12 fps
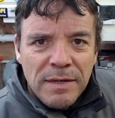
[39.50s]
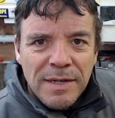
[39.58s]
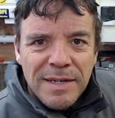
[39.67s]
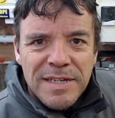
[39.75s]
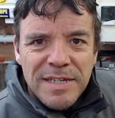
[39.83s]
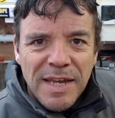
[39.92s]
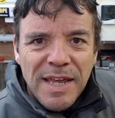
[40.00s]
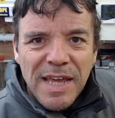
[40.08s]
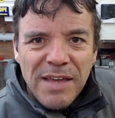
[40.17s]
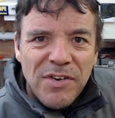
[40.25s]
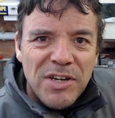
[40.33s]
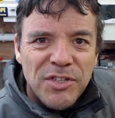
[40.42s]
and
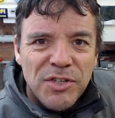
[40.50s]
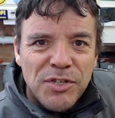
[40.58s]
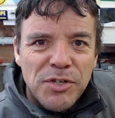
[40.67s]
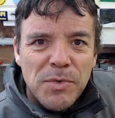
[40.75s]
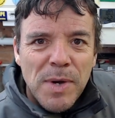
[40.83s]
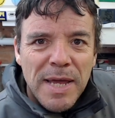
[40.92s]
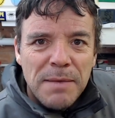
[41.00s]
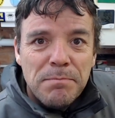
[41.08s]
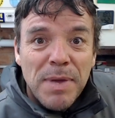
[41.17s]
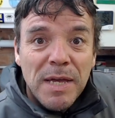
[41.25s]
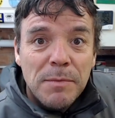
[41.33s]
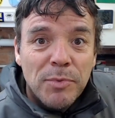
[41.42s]
seeing if I should do a
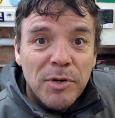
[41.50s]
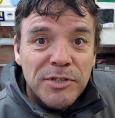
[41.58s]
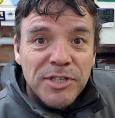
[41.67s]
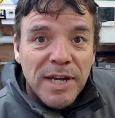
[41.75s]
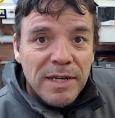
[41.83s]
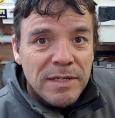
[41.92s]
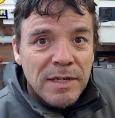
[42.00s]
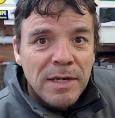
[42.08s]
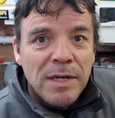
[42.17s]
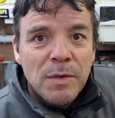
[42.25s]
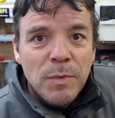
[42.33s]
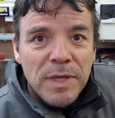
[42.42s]
bigger project
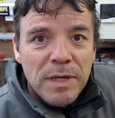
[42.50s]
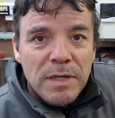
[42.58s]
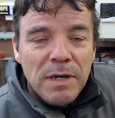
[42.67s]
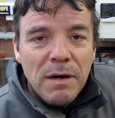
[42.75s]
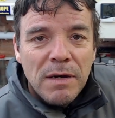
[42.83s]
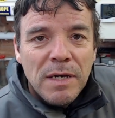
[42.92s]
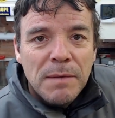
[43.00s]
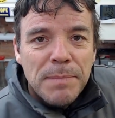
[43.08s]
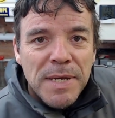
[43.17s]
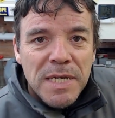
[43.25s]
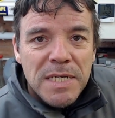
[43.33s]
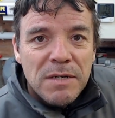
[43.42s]
with a darker
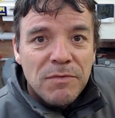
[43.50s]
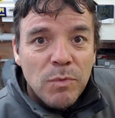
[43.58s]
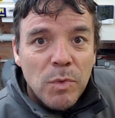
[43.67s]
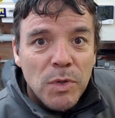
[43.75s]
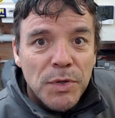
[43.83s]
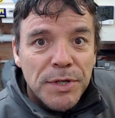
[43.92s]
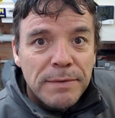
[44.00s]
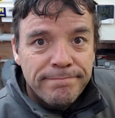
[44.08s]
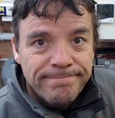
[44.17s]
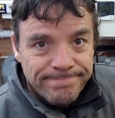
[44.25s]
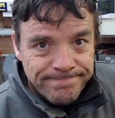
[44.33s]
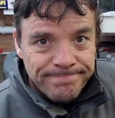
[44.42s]
piece of wood.
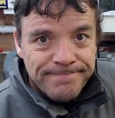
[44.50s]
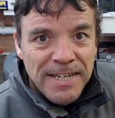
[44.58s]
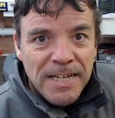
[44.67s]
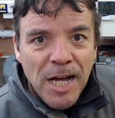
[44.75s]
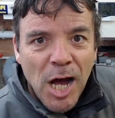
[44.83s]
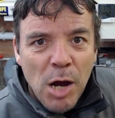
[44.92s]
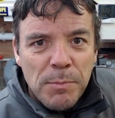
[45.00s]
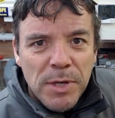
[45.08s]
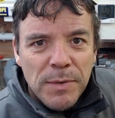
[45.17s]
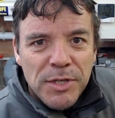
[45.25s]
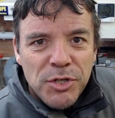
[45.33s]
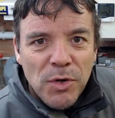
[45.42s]
Hope
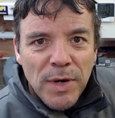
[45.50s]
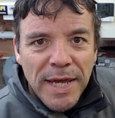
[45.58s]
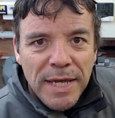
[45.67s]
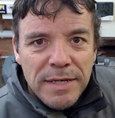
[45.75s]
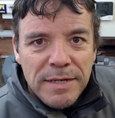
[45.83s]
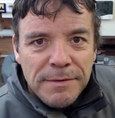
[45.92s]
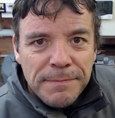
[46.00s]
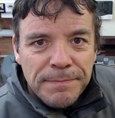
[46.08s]
you enjoy it.